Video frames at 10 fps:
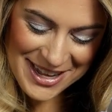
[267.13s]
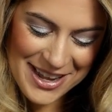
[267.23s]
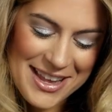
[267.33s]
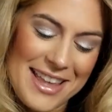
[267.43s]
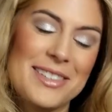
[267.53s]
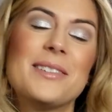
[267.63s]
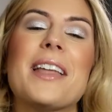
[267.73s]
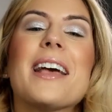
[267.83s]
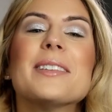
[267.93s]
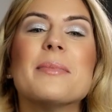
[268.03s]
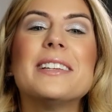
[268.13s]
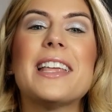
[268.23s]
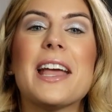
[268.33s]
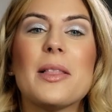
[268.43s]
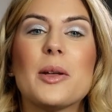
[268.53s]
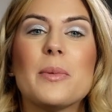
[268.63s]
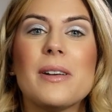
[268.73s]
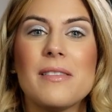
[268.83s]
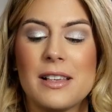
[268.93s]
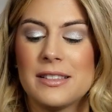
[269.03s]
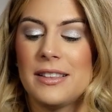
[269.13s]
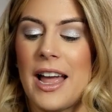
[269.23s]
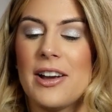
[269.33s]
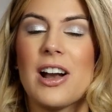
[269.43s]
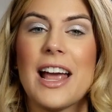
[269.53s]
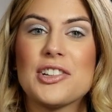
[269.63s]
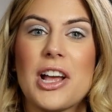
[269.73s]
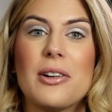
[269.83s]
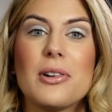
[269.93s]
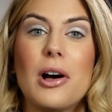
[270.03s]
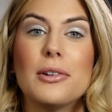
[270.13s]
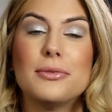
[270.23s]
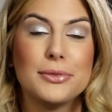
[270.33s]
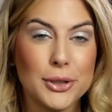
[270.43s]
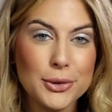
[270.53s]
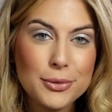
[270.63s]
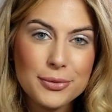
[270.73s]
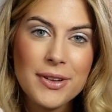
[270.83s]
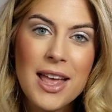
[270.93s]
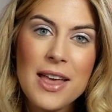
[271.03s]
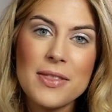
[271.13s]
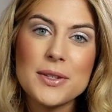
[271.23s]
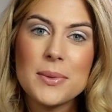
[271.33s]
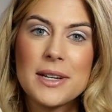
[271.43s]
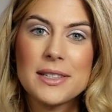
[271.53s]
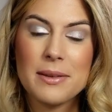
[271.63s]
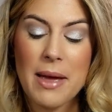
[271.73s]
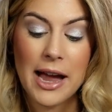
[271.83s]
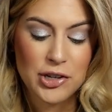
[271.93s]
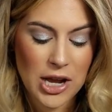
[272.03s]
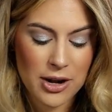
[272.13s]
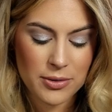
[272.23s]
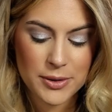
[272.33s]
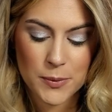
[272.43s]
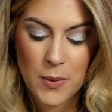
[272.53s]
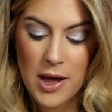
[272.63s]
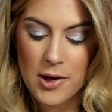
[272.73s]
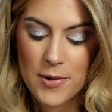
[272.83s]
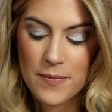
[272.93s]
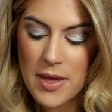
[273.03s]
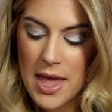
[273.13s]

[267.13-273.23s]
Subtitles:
Okay, so next I'm going to take a little bit of this lighter eyeshadow called Phloof. This one is a MAC shadow as well.